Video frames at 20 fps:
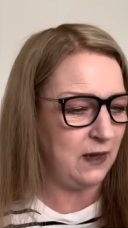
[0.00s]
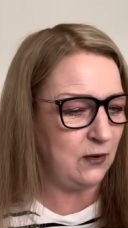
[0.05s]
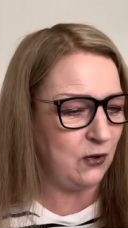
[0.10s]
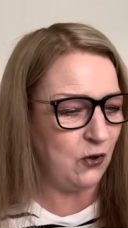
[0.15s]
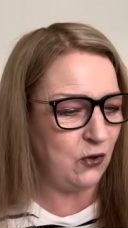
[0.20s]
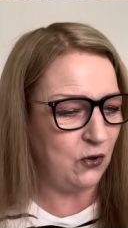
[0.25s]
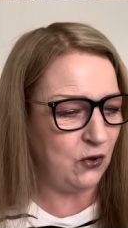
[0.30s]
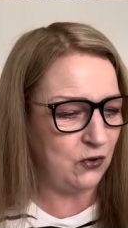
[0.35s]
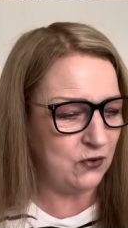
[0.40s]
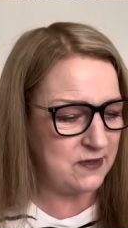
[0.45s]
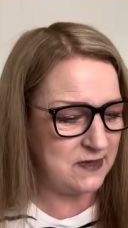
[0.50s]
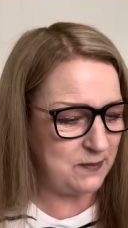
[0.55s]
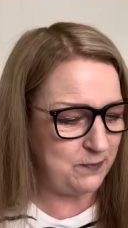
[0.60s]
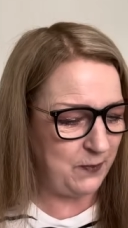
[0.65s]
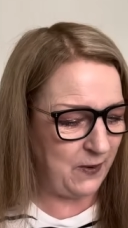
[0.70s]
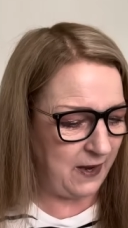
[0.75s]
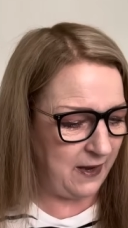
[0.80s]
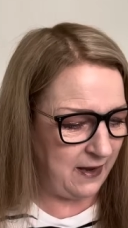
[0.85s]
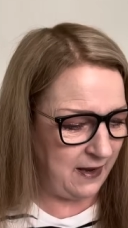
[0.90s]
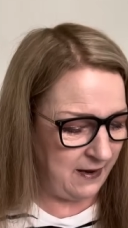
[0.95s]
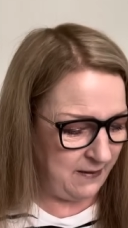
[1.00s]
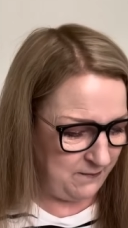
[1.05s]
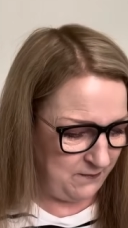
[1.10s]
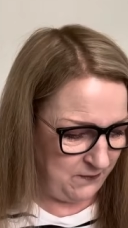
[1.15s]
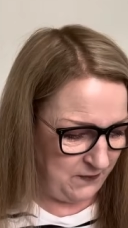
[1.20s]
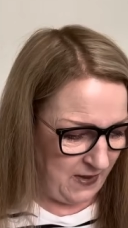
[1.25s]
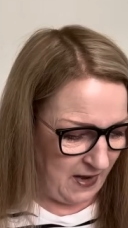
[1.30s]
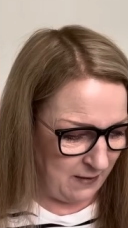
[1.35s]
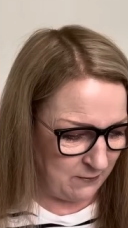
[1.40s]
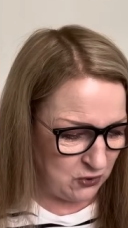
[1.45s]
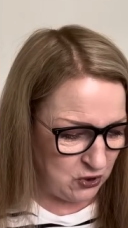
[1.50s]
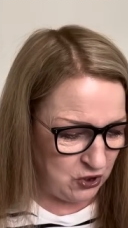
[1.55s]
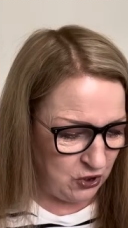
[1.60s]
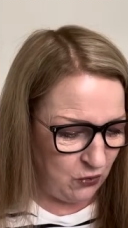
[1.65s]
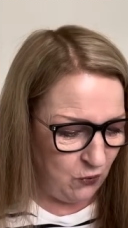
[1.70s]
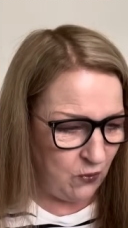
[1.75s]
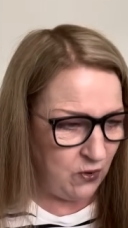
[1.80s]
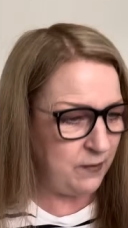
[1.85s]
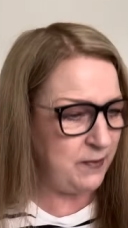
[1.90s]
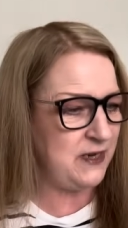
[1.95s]
loads. But um, I'm sure
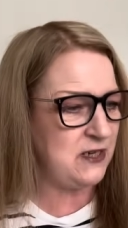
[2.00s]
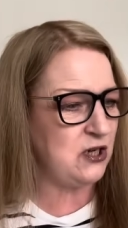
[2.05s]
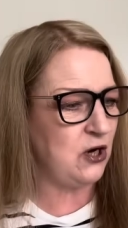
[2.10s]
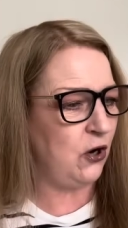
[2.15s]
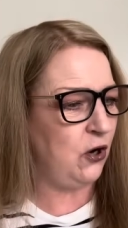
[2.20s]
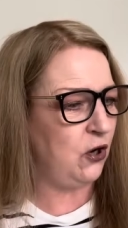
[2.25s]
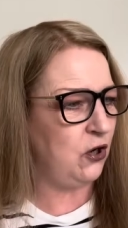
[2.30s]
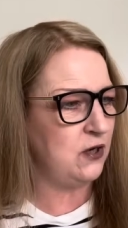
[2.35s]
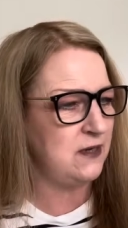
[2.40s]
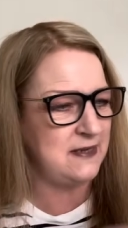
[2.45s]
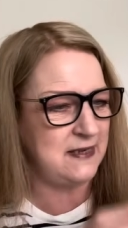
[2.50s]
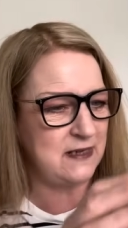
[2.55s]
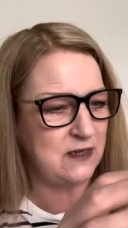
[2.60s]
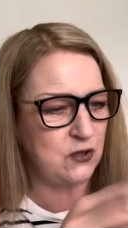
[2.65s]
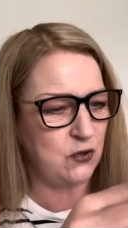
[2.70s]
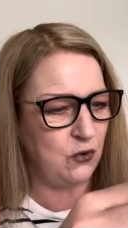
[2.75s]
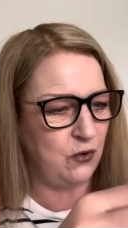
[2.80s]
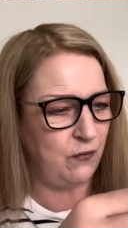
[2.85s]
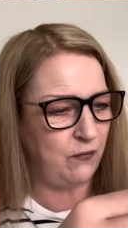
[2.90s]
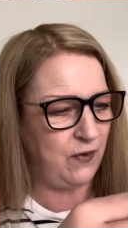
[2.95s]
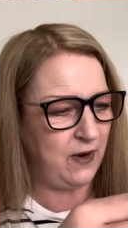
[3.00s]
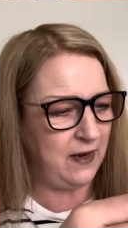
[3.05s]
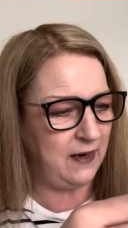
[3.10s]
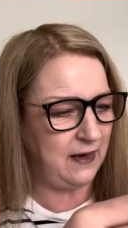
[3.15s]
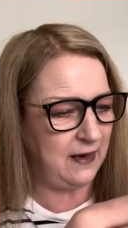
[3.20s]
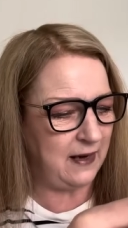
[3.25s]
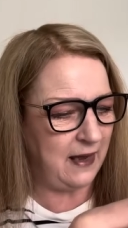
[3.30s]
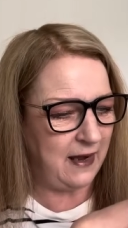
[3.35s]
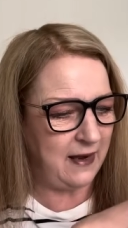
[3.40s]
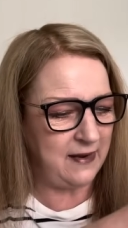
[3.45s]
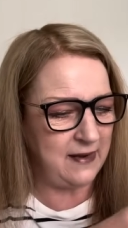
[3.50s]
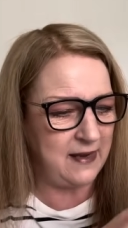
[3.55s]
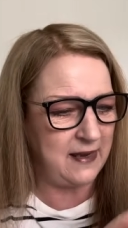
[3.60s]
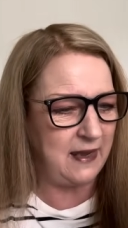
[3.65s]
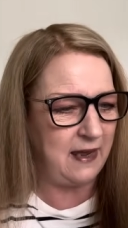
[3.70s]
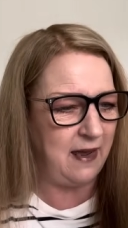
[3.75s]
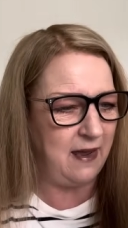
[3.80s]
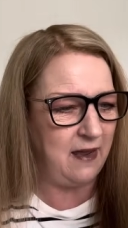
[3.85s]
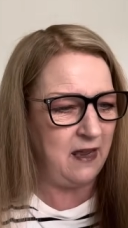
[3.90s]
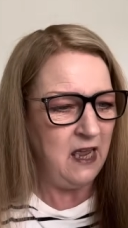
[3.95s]
one of my daughters is going to really like
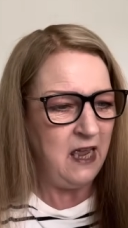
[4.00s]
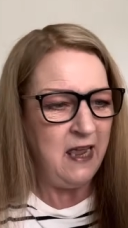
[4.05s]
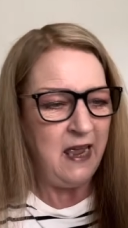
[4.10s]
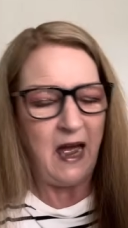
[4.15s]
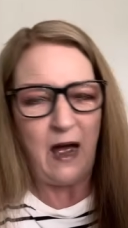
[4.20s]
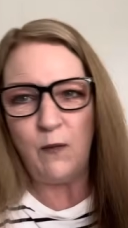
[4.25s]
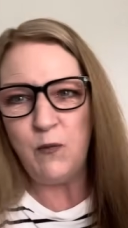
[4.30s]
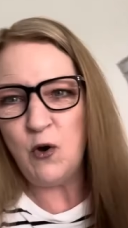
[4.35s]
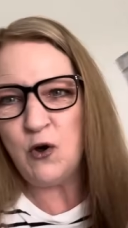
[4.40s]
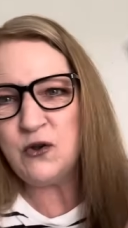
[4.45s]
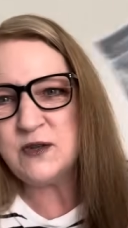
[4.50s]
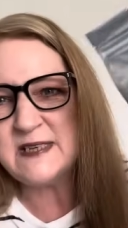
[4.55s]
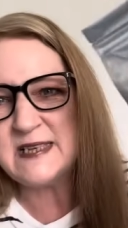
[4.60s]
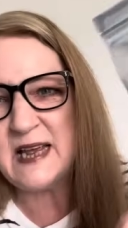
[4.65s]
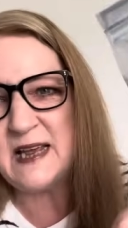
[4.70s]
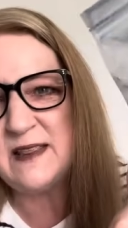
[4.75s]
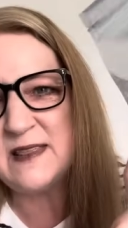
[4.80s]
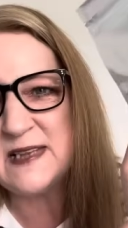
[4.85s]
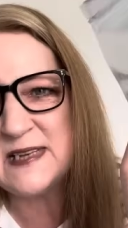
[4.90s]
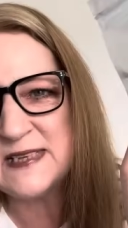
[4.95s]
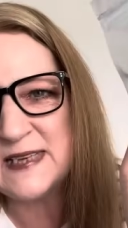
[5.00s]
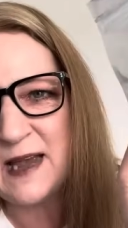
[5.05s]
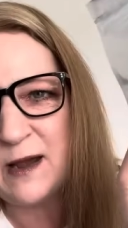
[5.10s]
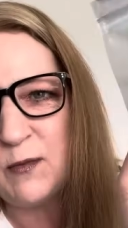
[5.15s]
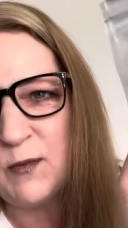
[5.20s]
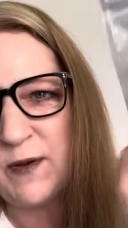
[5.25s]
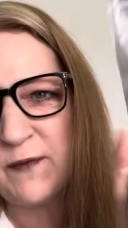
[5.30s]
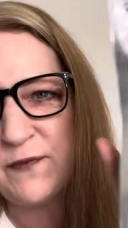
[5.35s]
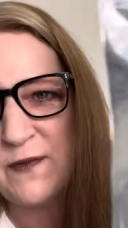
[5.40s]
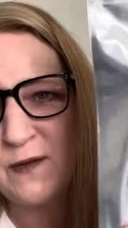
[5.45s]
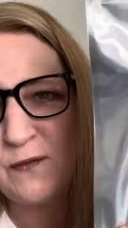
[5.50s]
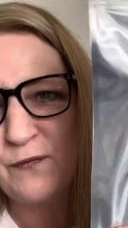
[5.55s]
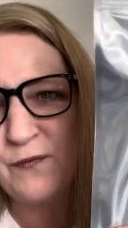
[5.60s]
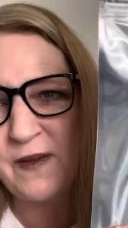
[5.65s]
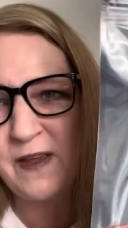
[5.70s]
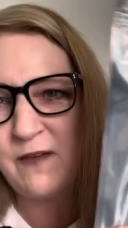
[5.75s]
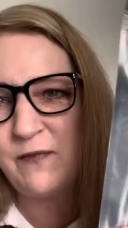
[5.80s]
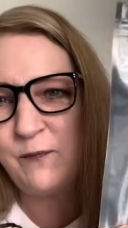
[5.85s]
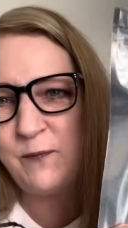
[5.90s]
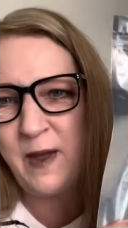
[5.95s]
it. I won't take this out if you'll
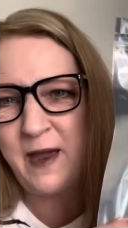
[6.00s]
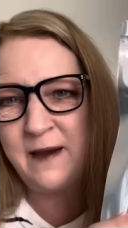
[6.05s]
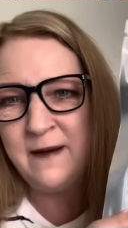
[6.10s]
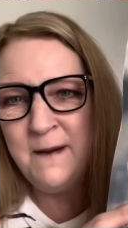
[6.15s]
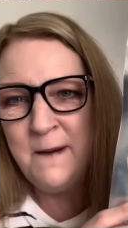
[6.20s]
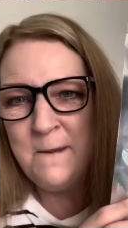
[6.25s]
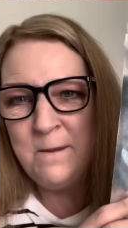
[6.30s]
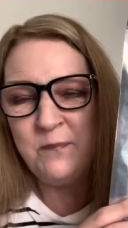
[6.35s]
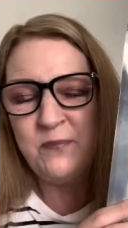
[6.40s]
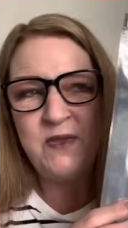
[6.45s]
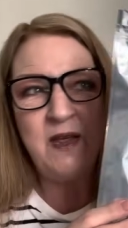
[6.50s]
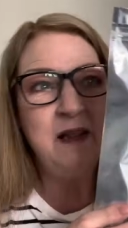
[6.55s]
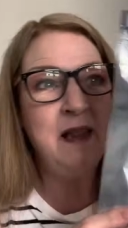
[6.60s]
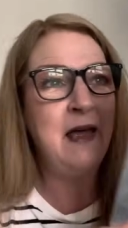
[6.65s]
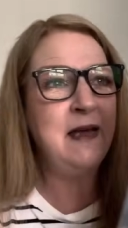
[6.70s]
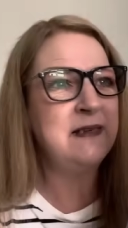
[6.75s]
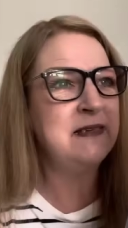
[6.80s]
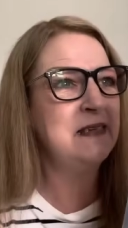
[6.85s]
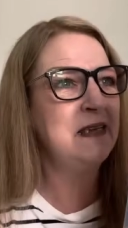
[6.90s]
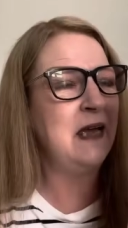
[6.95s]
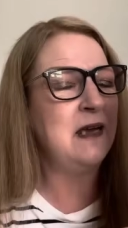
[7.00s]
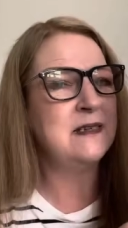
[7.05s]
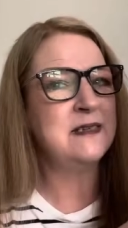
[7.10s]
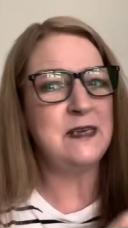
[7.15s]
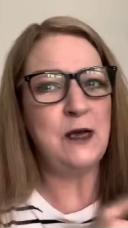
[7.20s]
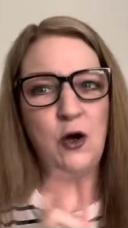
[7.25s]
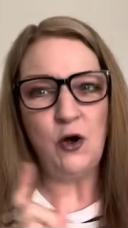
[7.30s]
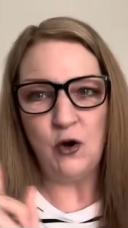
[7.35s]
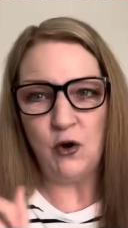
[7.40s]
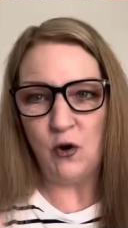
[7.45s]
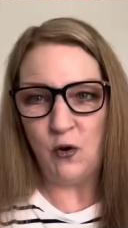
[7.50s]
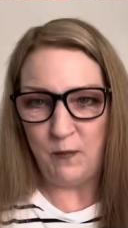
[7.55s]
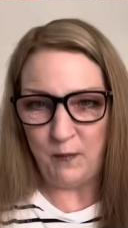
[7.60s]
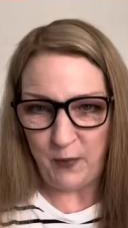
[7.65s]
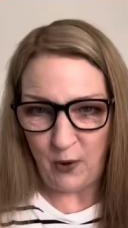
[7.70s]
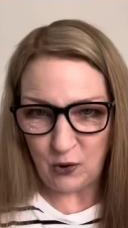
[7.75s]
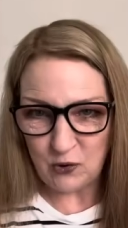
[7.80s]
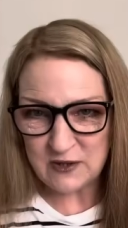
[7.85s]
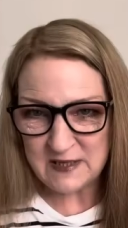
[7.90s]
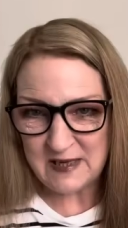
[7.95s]
forgive me. The last that I saw
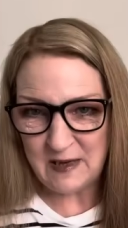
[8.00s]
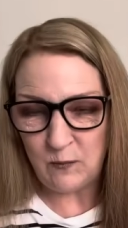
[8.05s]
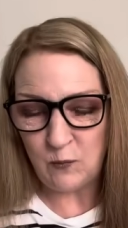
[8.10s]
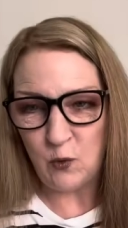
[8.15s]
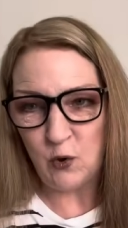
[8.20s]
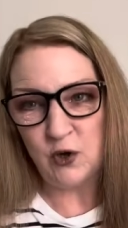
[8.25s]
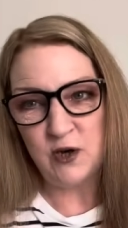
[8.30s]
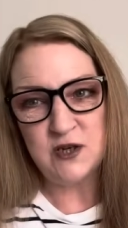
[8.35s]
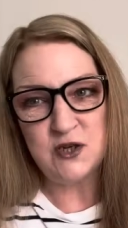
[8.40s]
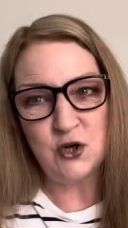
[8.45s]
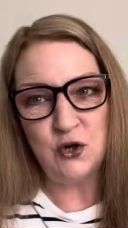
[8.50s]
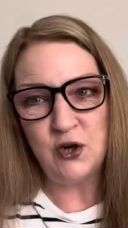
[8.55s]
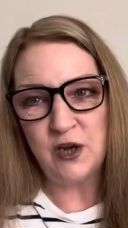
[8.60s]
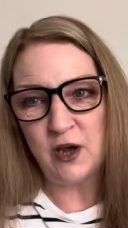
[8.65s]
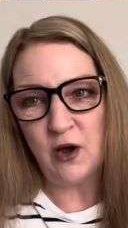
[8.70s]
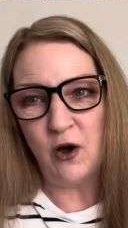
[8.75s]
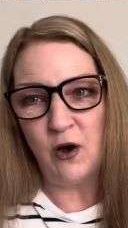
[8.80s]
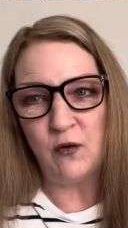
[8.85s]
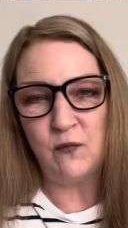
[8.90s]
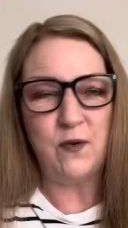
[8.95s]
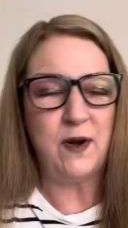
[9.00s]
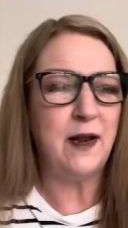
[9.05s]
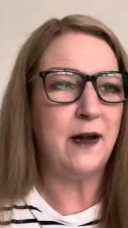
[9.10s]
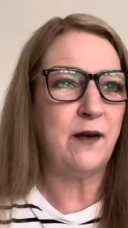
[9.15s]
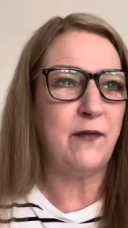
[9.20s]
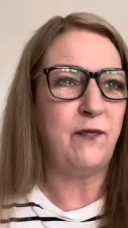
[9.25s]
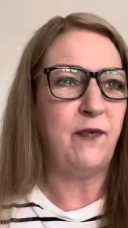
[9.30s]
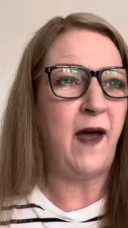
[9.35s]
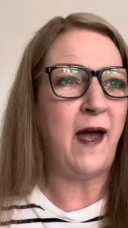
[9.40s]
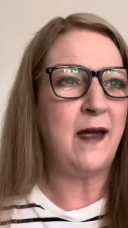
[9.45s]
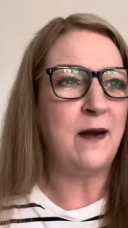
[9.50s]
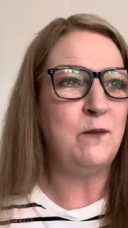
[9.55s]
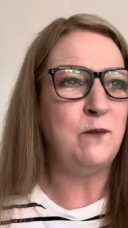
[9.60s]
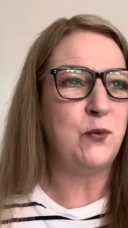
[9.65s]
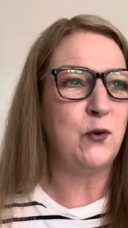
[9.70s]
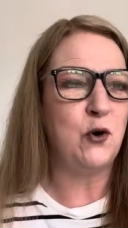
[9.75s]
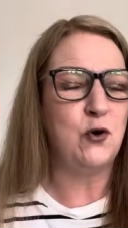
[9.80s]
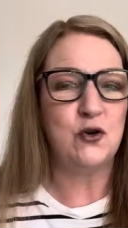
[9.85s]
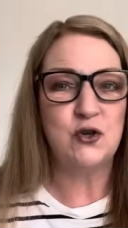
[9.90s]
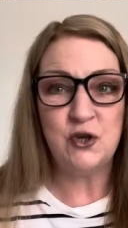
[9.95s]
unboxing one had only got a really fine
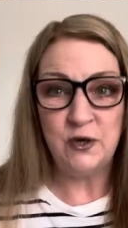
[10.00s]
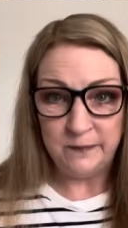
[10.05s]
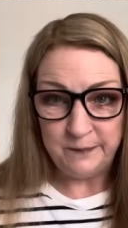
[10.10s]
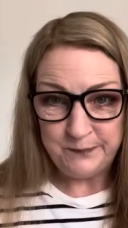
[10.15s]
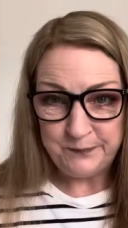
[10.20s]
brush.